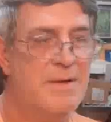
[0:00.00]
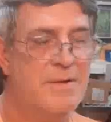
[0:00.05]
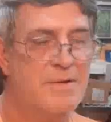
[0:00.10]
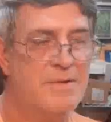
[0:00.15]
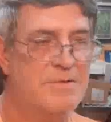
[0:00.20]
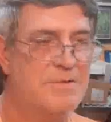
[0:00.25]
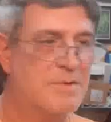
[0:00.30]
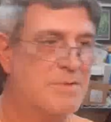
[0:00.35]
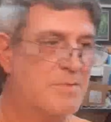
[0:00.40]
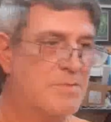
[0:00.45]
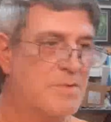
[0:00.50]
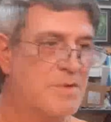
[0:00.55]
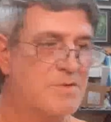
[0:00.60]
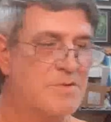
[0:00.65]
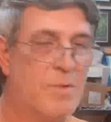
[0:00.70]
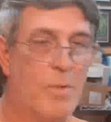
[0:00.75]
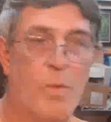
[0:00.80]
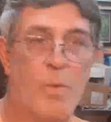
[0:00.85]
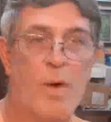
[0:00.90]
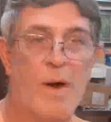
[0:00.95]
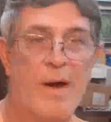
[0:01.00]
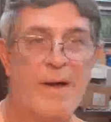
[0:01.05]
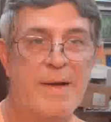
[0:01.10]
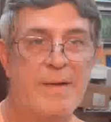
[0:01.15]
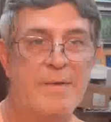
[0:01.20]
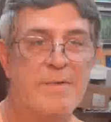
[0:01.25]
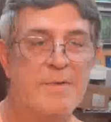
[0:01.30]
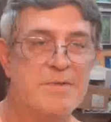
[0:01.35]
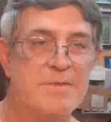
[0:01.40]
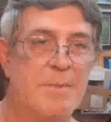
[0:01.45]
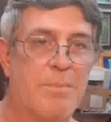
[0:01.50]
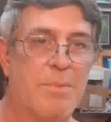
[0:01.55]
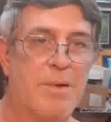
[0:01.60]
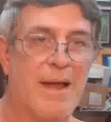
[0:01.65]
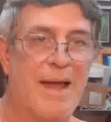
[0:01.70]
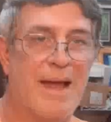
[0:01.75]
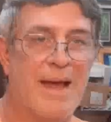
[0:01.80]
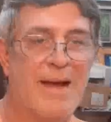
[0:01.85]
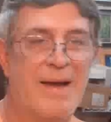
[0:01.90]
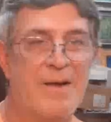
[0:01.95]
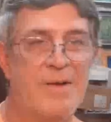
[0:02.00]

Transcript: There's a white, there's a black,